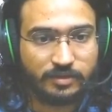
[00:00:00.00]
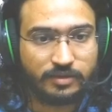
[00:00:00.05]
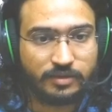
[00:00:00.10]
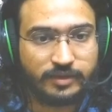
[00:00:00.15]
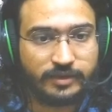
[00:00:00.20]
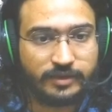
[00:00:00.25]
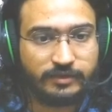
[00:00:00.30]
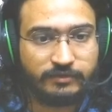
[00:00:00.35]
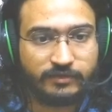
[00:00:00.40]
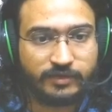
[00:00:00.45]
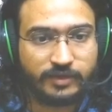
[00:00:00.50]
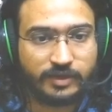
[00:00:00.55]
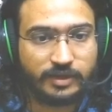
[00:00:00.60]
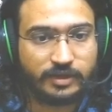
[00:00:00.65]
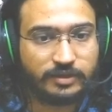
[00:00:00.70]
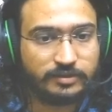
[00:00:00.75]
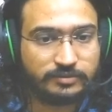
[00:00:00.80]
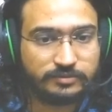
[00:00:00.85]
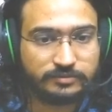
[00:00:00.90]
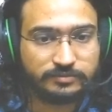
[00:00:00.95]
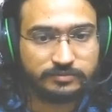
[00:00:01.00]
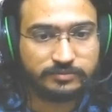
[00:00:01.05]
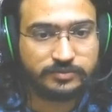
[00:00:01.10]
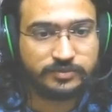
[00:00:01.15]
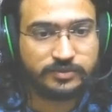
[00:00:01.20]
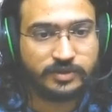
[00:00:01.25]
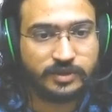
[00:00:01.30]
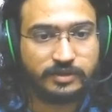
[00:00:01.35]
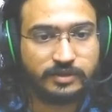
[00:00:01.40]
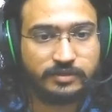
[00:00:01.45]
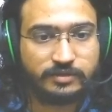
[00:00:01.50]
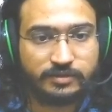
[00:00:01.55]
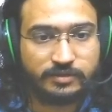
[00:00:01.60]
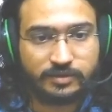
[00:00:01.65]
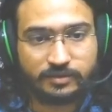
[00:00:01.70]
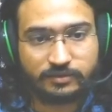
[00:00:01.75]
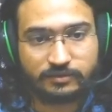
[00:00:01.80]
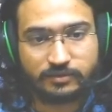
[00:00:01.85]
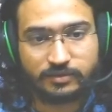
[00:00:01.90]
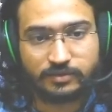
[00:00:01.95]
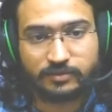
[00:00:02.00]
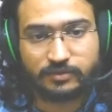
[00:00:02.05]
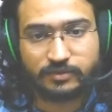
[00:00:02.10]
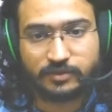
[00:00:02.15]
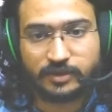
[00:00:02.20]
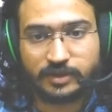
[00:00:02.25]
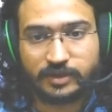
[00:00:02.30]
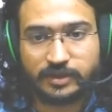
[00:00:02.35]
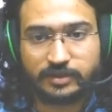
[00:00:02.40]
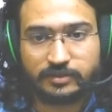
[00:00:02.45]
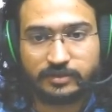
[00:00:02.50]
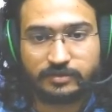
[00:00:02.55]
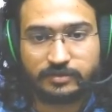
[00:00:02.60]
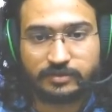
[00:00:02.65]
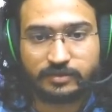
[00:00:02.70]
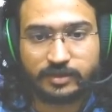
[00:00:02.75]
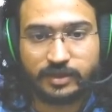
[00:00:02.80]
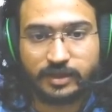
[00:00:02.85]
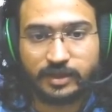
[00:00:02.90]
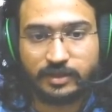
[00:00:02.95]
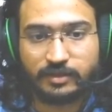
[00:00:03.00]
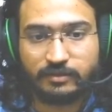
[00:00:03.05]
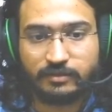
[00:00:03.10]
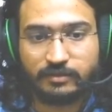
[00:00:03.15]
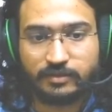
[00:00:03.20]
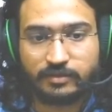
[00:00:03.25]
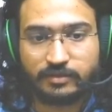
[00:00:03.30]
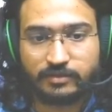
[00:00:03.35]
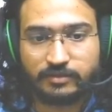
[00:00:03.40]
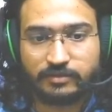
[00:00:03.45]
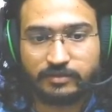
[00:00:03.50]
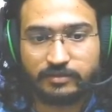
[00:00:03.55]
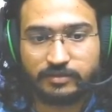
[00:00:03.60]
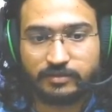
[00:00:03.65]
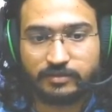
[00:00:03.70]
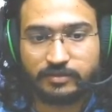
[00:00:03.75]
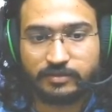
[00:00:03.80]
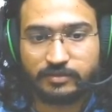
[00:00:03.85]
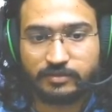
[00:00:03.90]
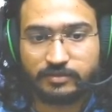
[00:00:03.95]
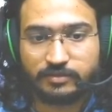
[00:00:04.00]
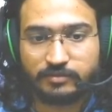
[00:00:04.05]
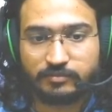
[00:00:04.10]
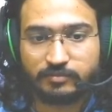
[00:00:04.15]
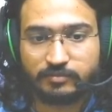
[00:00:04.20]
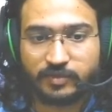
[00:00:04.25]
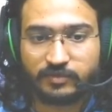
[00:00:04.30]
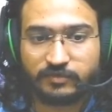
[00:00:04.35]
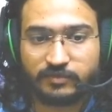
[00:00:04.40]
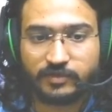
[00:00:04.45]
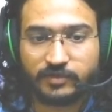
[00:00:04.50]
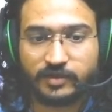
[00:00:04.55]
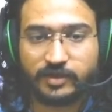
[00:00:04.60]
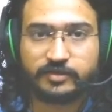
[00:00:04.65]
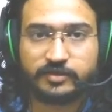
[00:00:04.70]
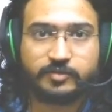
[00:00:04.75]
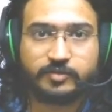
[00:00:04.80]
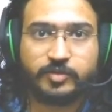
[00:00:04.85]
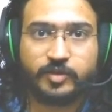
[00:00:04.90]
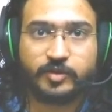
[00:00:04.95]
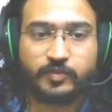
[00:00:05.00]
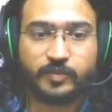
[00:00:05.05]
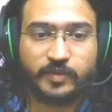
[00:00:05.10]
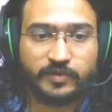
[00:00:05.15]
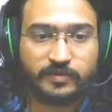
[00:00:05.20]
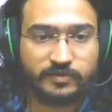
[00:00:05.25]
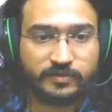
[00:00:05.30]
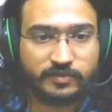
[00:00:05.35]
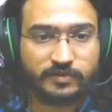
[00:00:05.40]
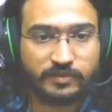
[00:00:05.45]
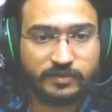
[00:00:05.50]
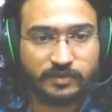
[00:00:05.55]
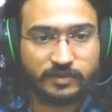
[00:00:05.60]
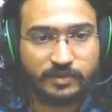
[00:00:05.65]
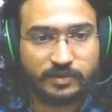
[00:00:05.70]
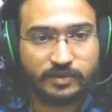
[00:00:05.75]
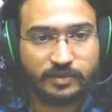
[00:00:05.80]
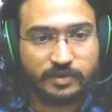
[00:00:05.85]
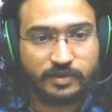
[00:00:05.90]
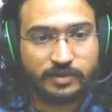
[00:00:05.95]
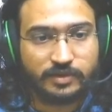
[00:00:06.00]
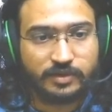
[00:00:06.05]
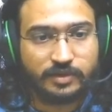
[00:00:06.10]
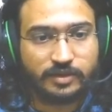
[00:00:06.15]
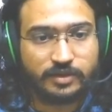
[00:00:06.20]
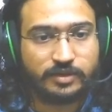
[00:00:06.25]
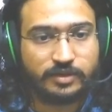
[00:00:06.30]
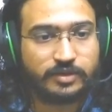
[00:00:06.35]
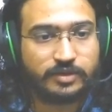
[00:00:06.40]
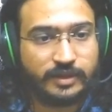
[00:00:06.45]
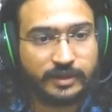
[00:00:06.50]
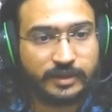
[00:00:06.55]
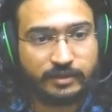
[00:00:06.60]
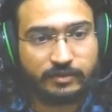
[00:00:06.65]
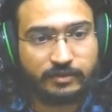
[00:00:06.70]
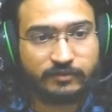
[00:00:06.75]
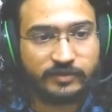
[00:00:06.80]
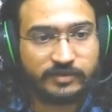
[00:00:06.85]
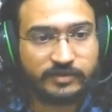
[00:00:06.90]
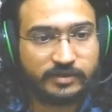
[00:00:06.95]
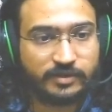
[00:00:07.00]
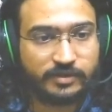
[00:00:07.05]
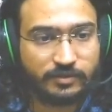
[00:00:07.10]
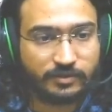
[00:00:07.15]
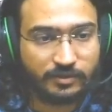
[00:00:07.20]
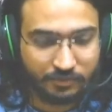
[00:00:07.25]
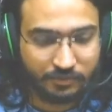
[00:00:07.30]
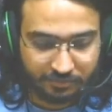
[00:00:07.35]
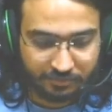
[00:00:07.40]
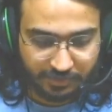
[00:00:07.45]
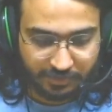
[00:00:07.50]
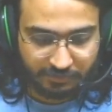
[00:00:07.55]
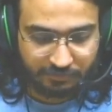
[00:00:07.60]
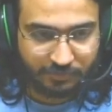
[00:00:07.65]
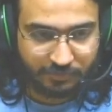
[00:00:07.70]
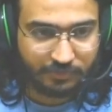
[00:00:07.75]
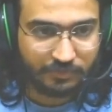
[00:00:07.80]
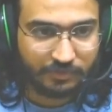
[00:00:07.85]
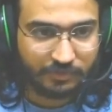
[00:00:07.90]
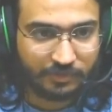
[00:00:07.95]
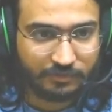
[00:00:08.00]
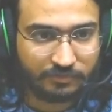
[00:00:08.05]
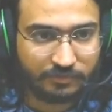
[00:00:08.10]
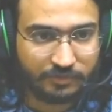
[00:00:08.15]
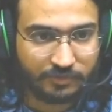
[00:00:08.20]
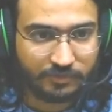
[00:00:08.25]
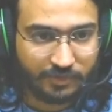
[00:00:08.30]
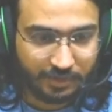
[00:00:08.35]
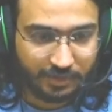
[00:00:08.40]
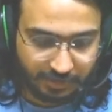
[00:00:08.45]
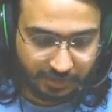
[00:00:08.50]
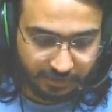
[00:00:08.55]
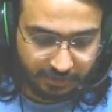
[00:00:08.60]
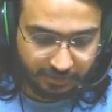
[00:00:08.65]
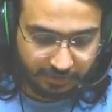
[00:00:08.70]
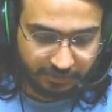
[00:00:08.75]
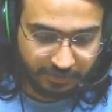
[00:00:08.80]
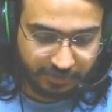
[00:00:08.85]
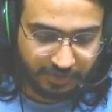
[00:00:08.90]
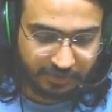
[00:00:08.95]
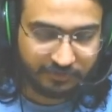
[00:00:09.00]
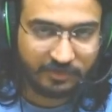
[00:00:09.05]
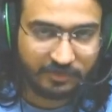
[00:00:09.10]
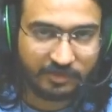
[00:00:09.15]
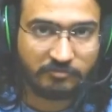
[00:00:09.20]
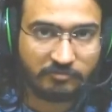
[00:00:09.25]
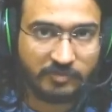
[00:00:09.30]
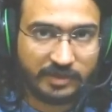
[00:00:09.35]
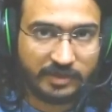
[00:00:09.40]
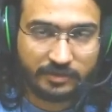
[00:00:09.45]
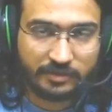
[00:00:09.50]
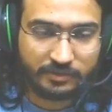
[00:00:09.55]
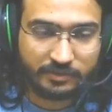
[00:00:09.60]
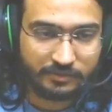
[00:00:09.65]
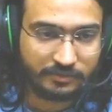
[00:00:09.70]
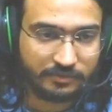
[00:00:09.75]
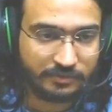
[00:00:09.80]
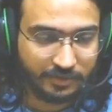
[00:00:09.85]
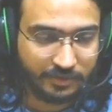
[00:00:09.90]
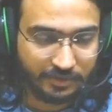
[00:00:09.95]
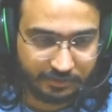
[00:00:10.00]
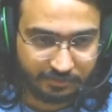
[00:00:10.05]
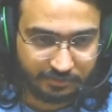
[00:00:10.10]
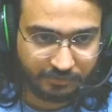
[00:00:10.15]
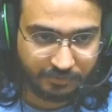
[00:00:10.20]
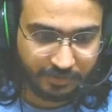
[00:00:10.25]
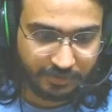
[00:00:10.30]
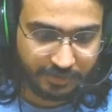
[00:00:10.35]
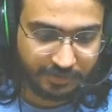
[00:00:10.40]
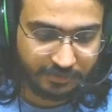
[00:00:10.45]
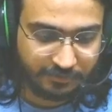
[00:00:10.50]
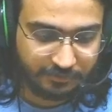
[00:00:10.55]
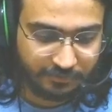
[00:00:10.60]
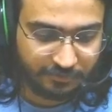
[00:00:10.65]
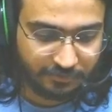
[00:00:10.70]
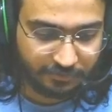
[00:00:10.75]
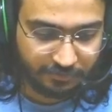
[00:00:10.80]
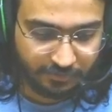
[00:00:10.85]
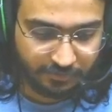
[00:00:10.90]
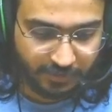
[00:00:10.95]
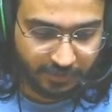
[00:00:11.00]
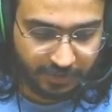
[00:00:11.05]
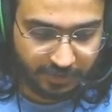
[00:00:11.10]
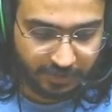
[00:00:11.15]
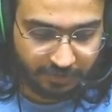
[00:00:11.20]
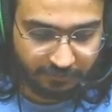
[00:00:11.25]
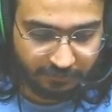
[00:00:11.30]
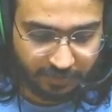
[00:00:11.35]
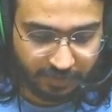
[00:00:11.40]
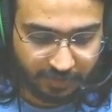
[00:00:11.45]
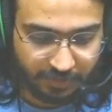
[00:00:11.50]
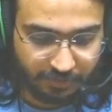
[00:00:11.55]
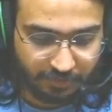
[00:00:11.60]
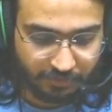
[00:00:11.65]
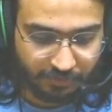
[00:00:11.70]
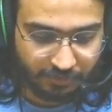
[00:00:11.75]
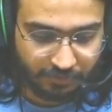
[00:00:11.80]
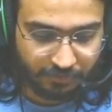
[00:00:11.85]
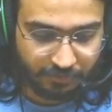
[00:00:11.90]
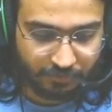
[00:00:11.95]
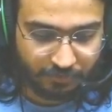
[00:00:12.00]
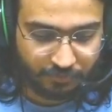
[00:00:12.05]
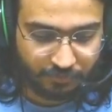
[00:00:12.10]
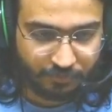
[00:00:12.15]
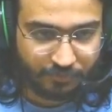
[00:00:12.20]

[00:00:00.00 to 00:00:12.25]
read file, so that is going to read it and return the buffer as a promise. And obviously to use that, we're going to have to create an async method, so let's do that. So here we can do